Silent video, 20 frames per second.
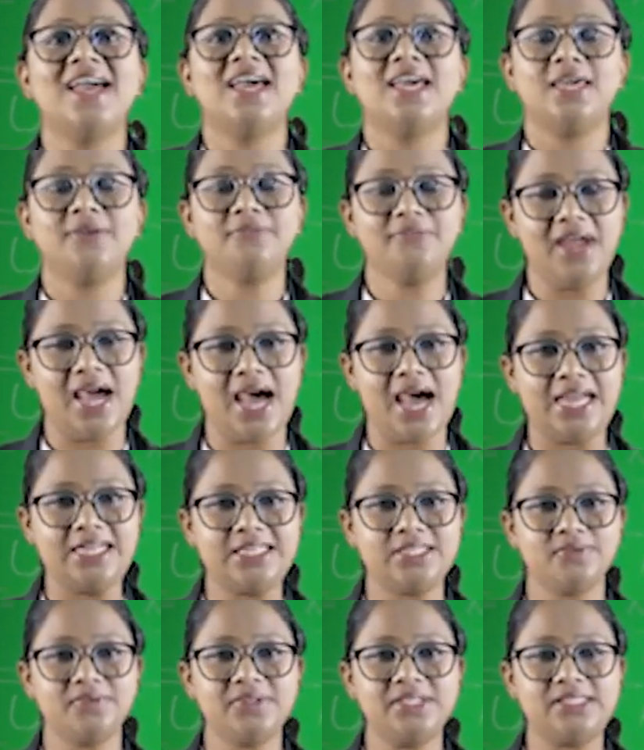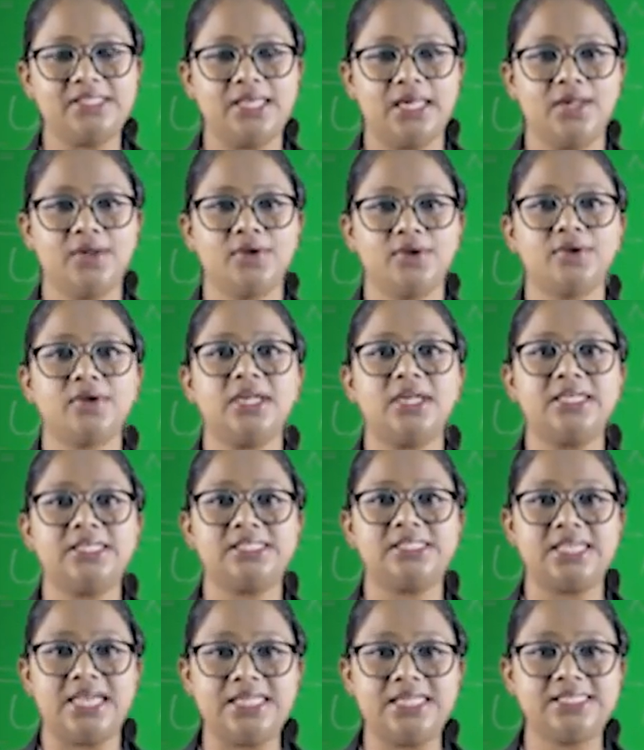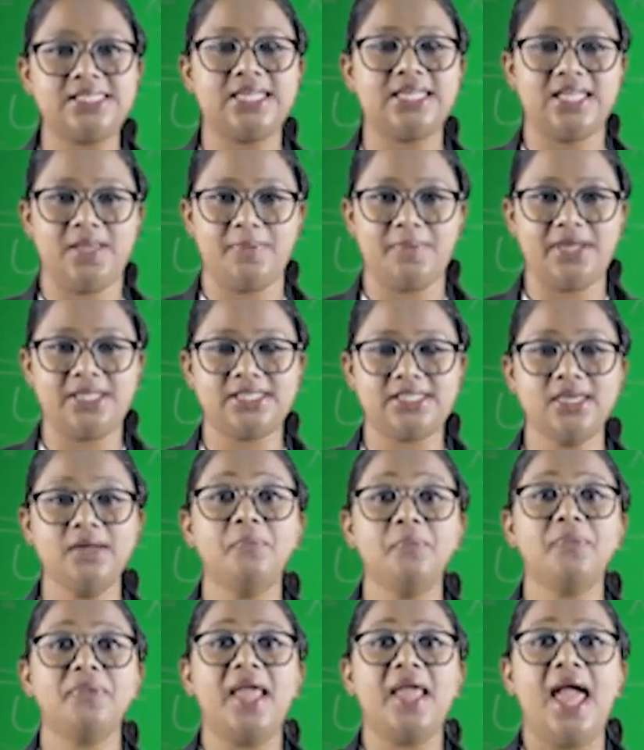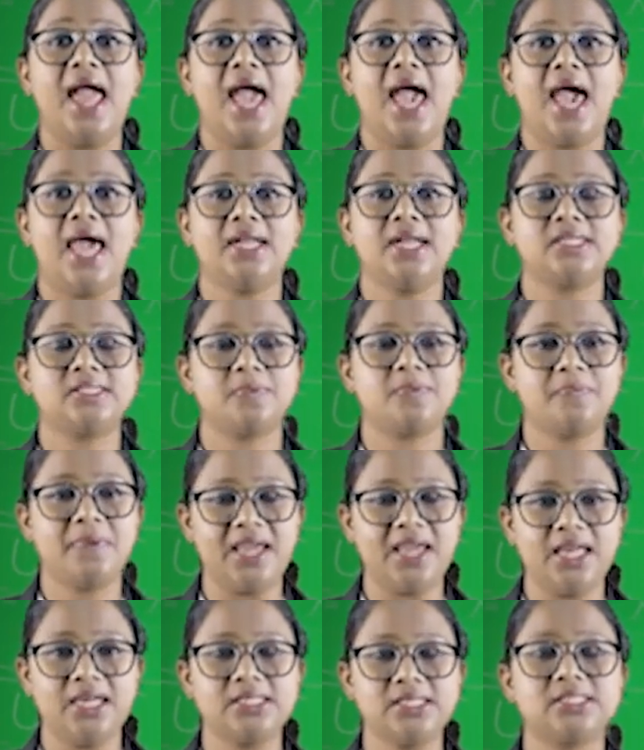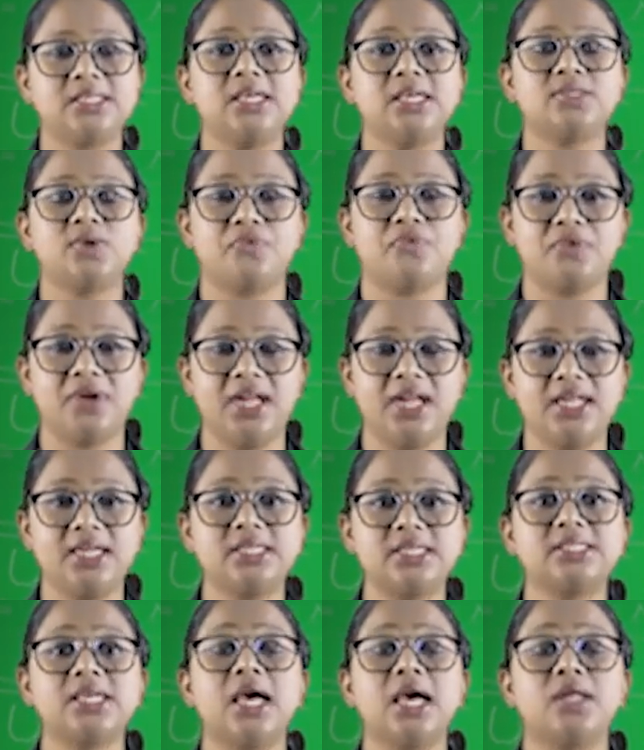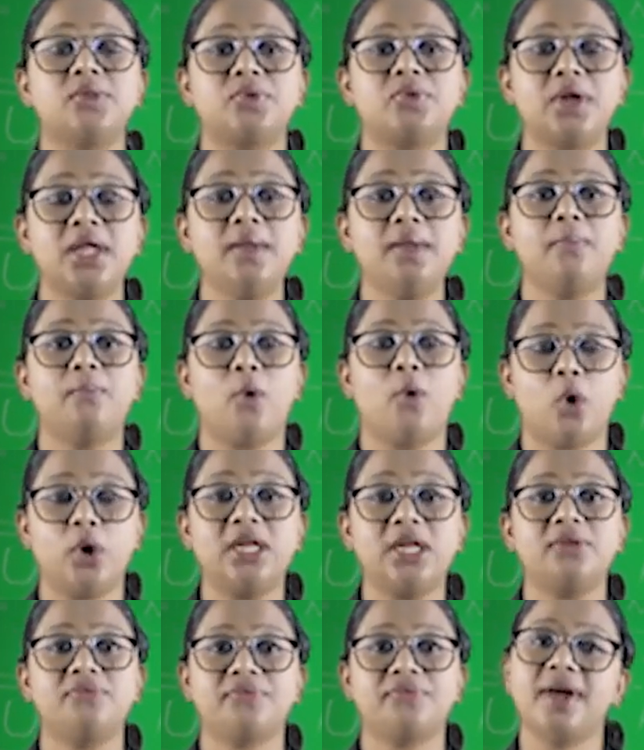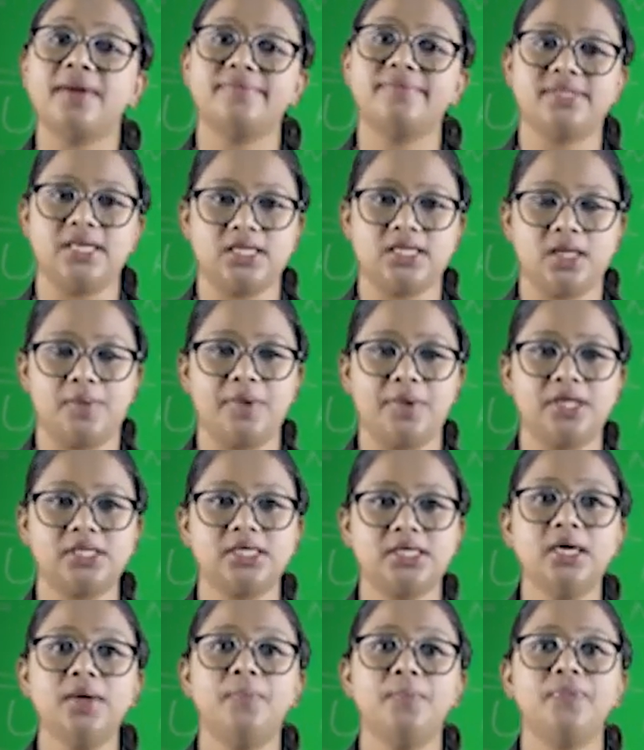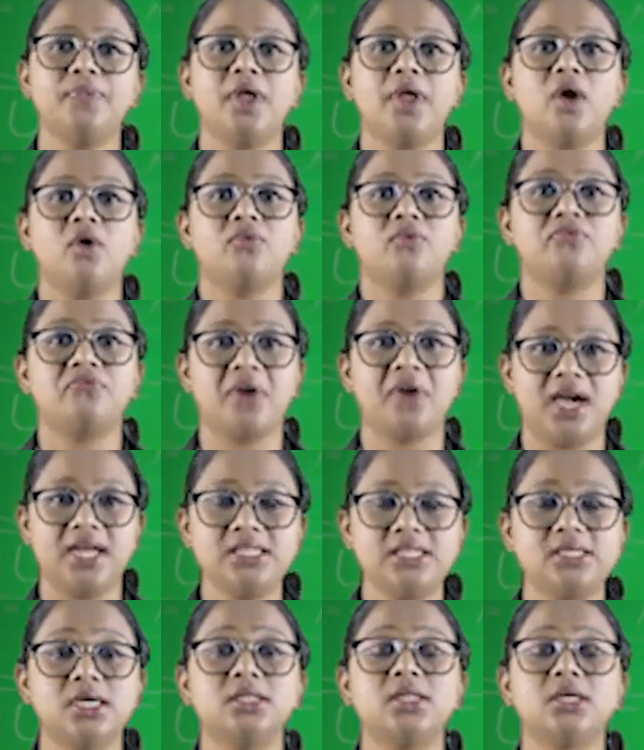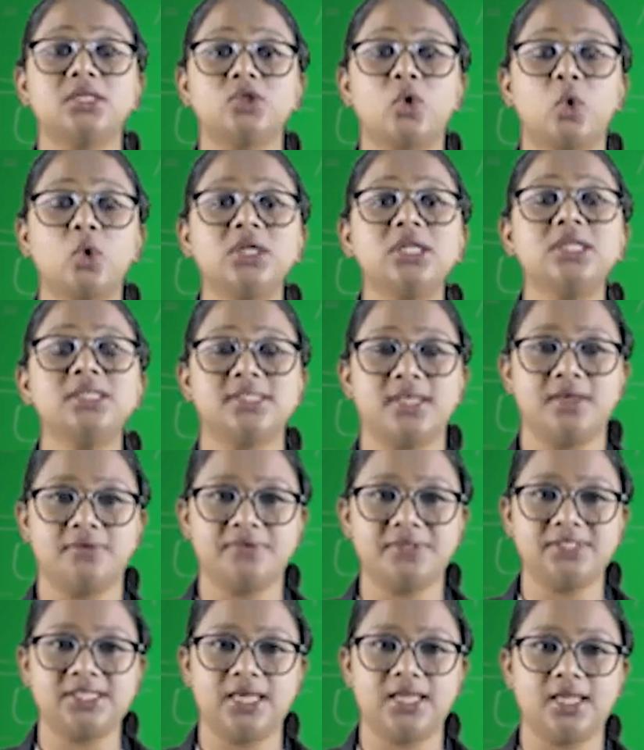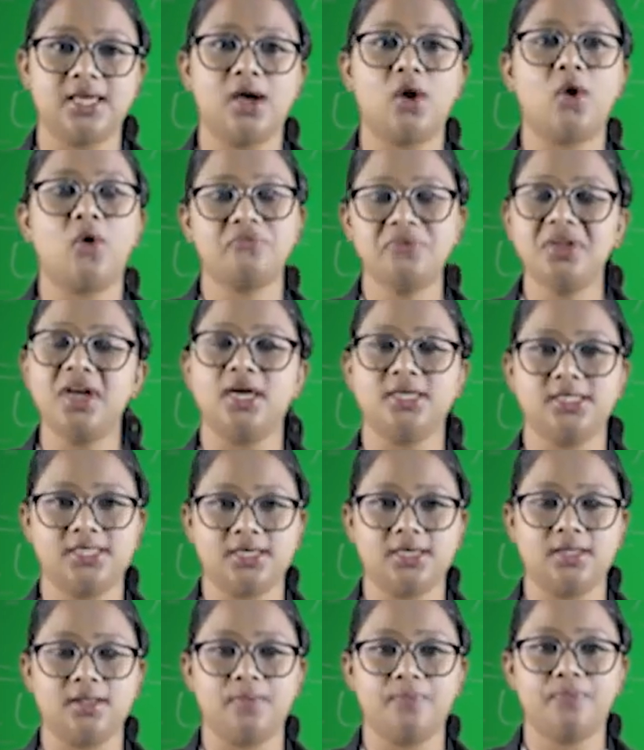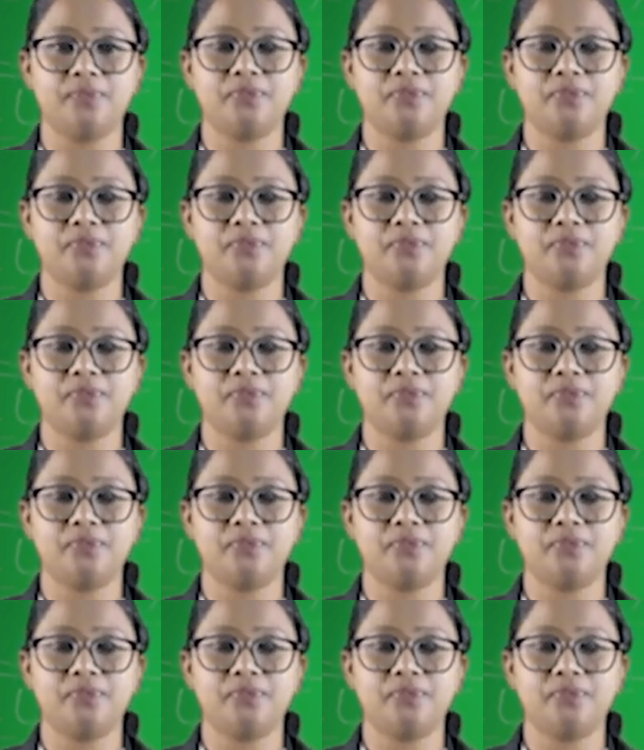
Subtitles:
If the height of the cylinder is 10 centimeter and its base is of radius 3.5 centimeter, find the total surface area of the article.